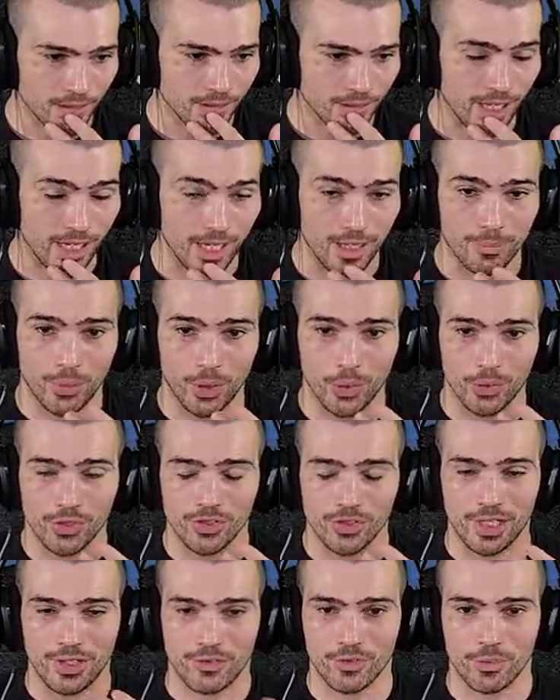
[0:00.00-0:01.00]
Getting both
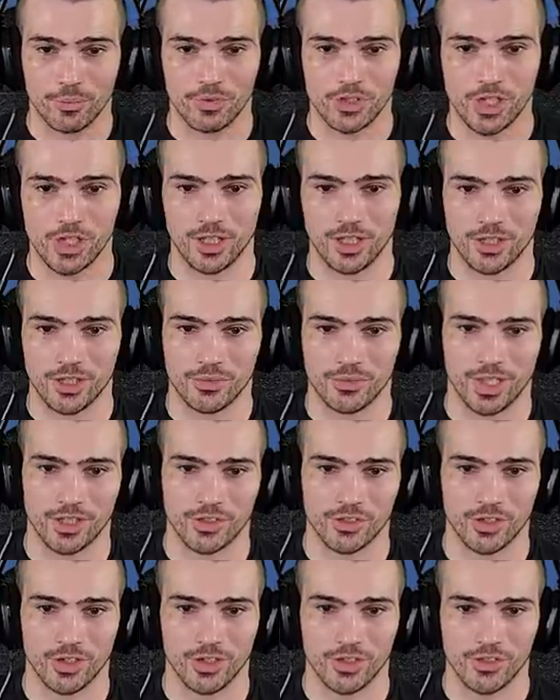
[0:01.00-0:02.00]
sleeves from single X or
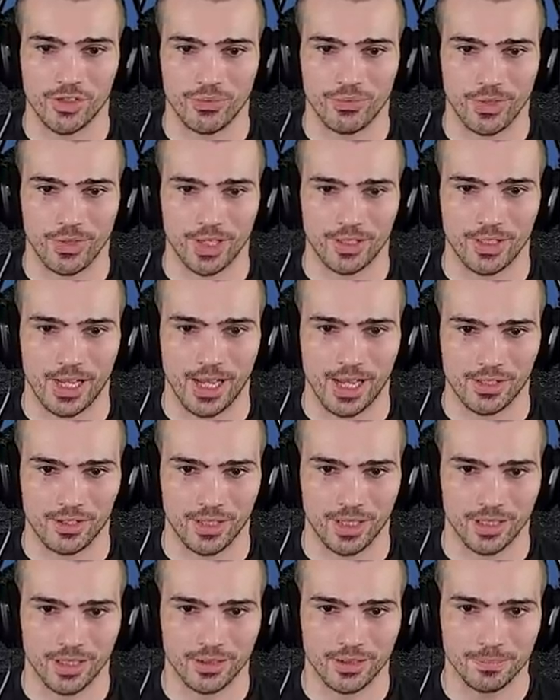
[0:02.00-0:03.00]
X guard is just
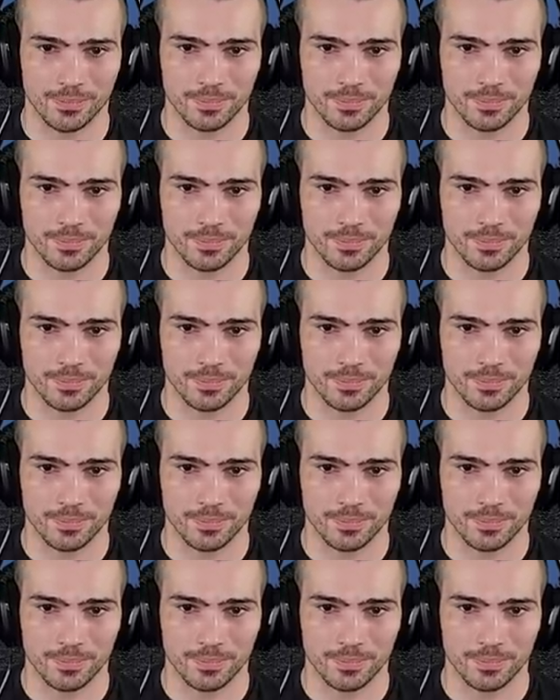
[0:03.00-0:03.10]
fantastic.